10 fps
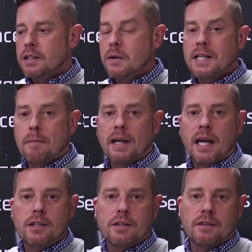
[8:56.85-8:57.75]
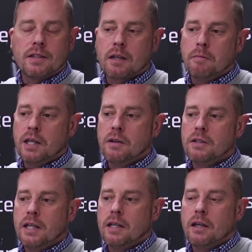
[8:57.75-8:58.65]
So its applications, it can be
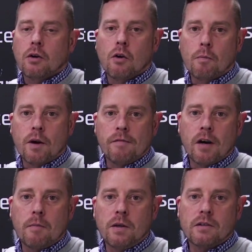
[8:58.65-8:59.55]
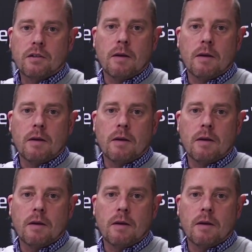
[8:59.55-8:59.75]
used in a corporate environment.